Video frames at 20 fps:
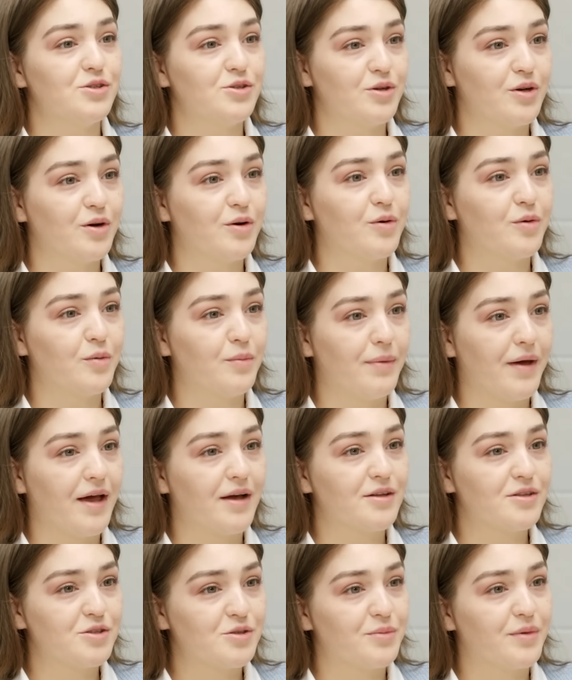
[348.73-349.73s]
to go
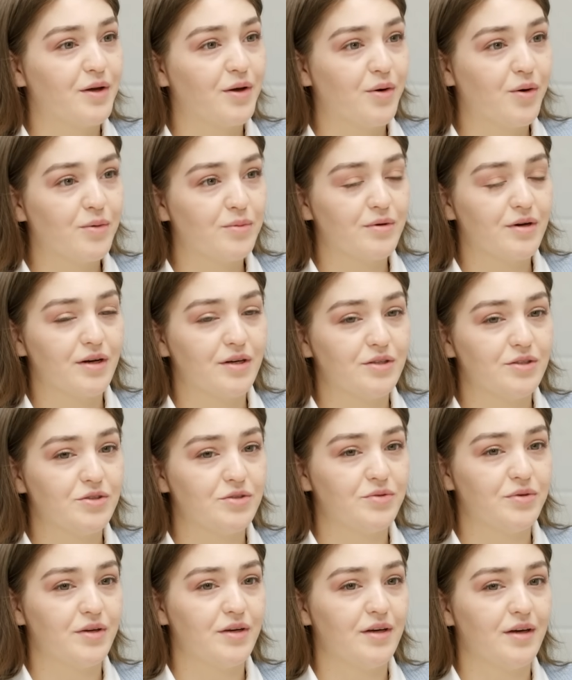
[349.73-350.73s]
back to my home
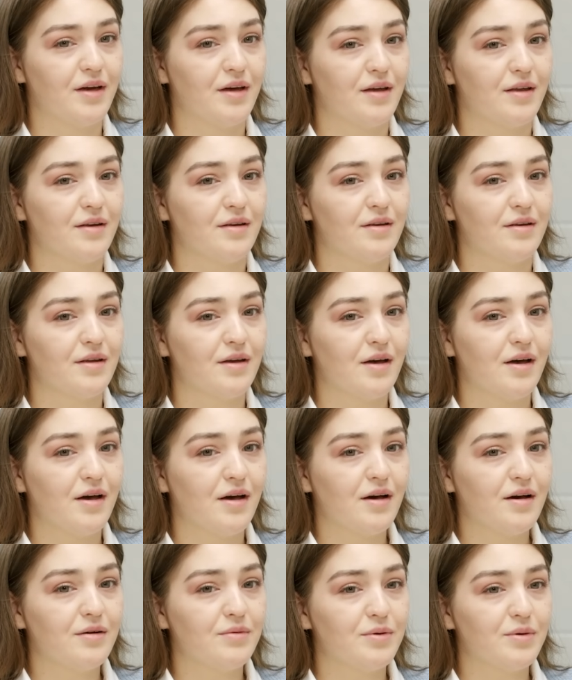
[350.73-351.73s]
country and
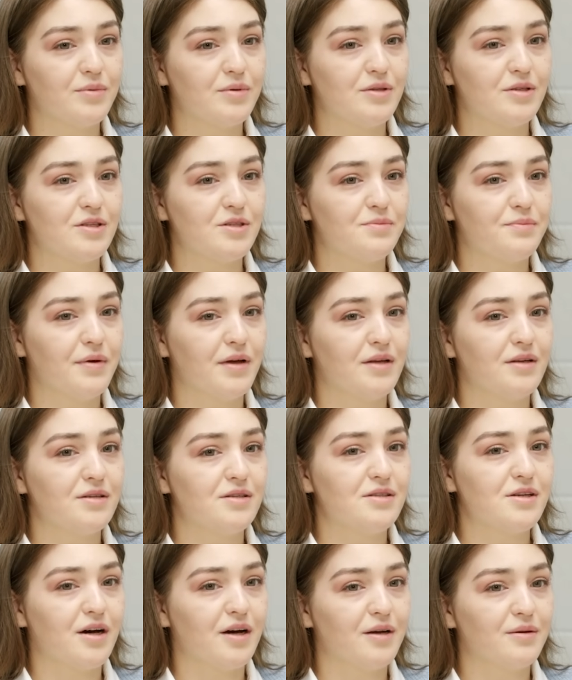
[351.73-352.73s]
we will
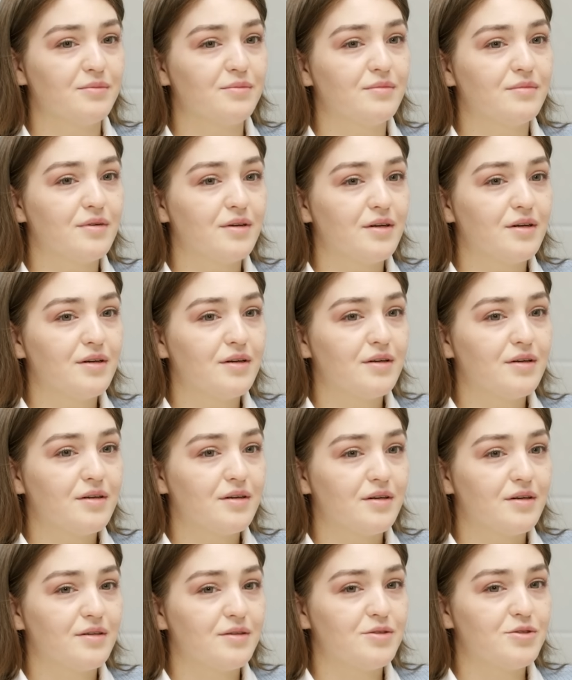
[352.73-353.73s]
spend time
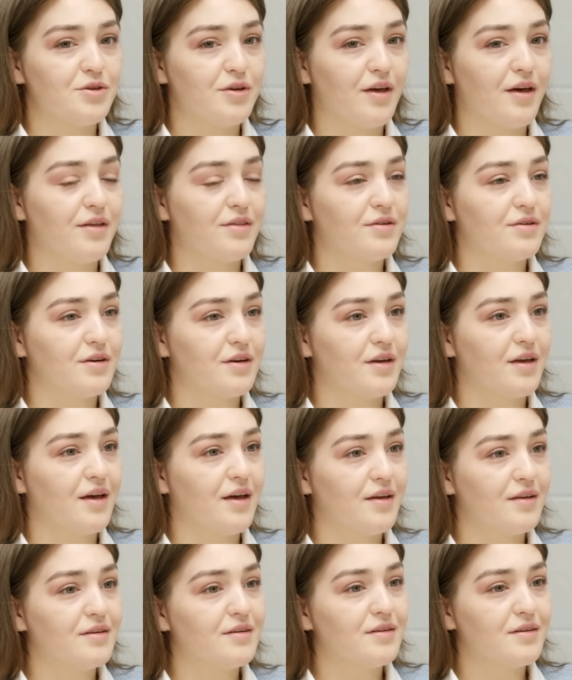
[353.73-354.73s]
together
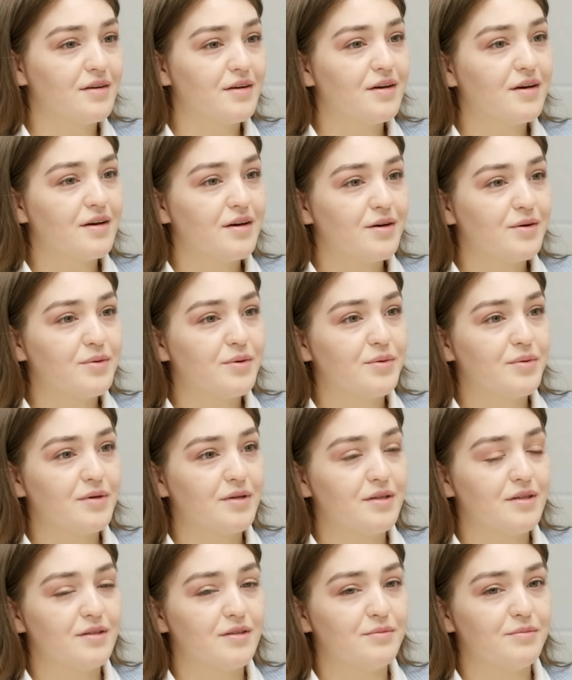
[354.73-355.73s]
again. We
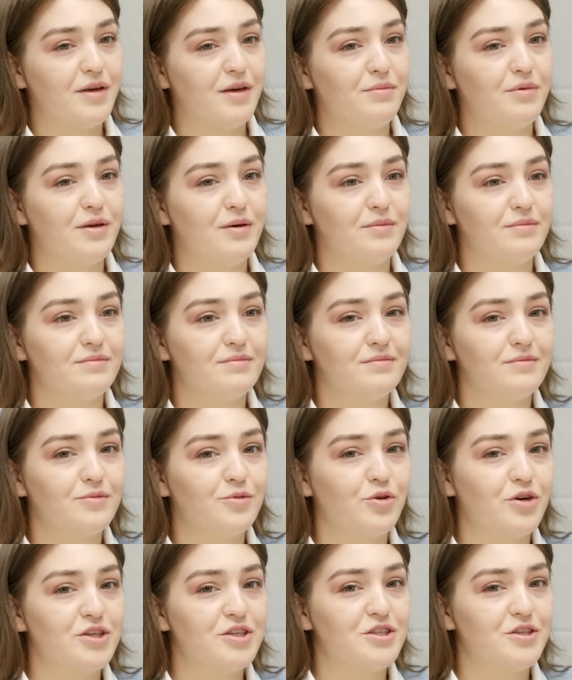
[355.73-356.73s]
will maybe
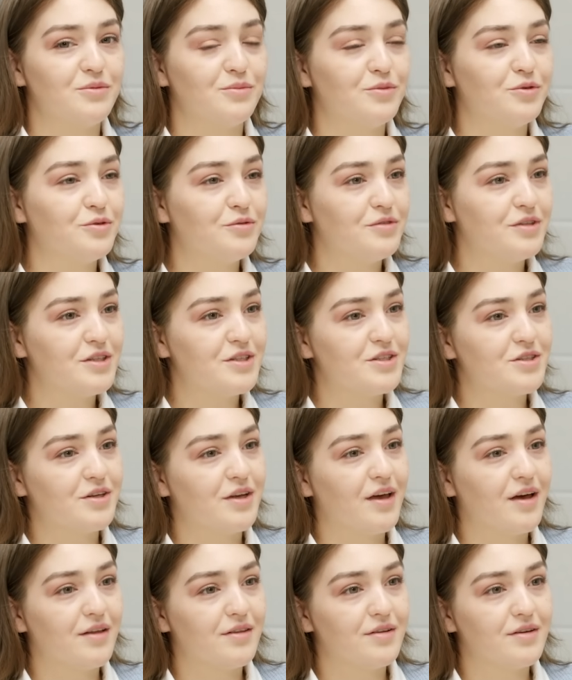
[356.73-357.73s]
watch some movies
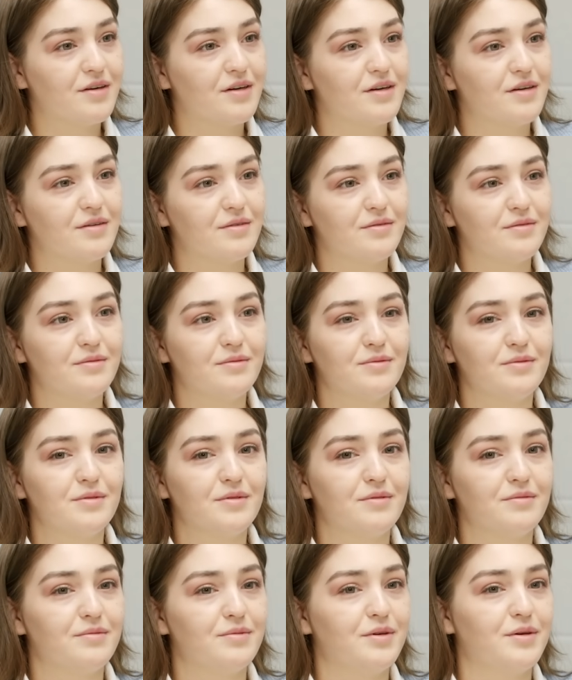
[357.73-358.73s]
together.
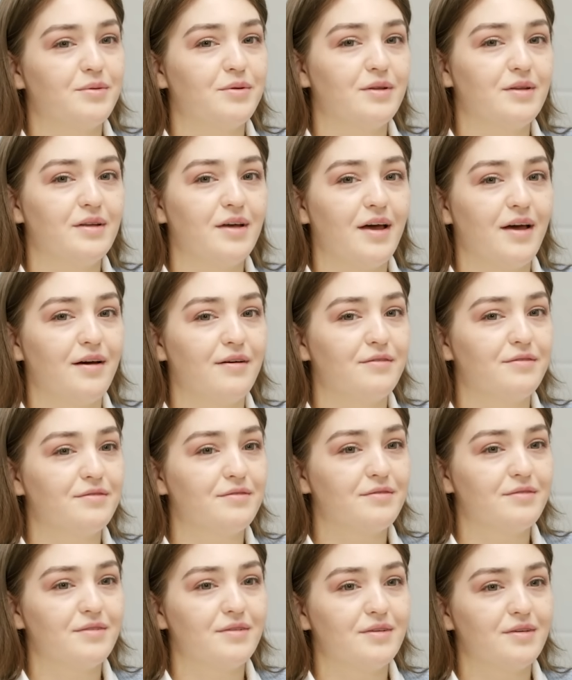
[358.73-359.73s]
We will have
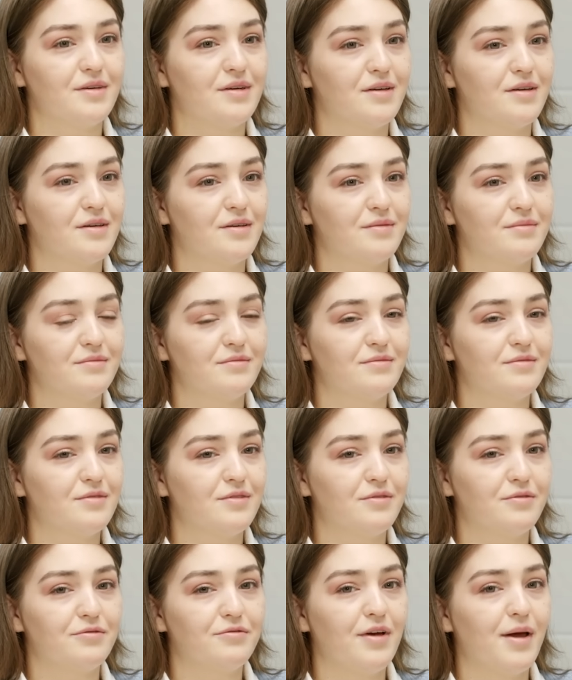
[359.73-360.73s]
a
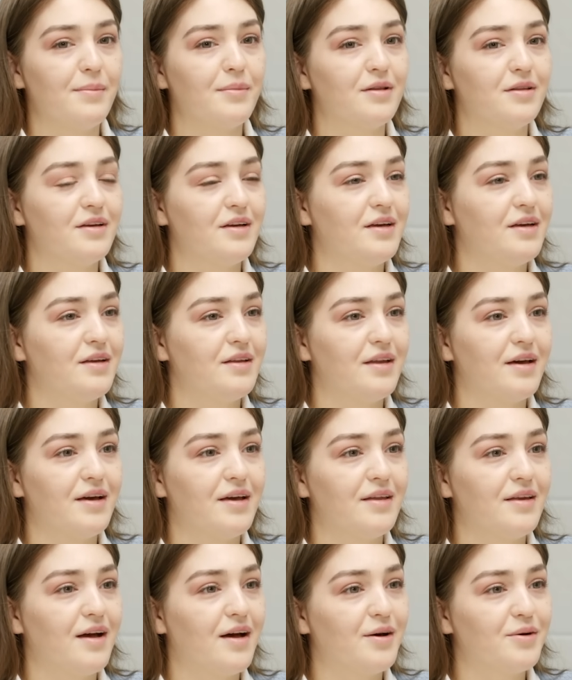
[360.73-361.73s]
family
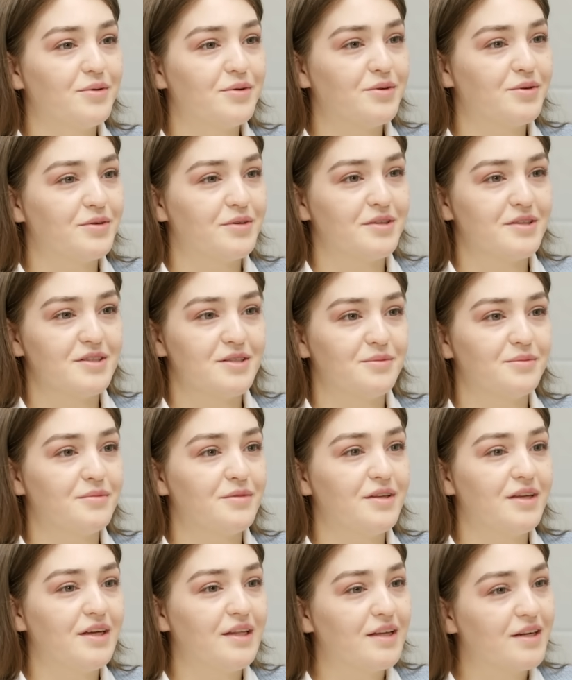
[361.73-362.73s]
night out or some
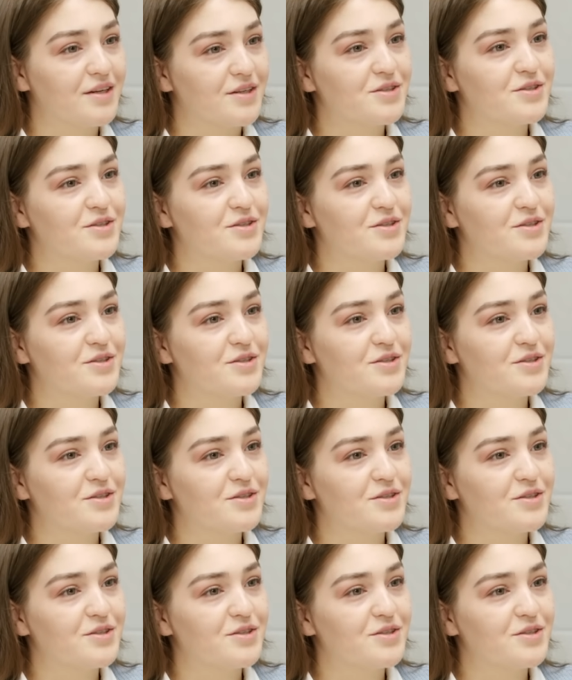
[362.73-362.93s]
dinner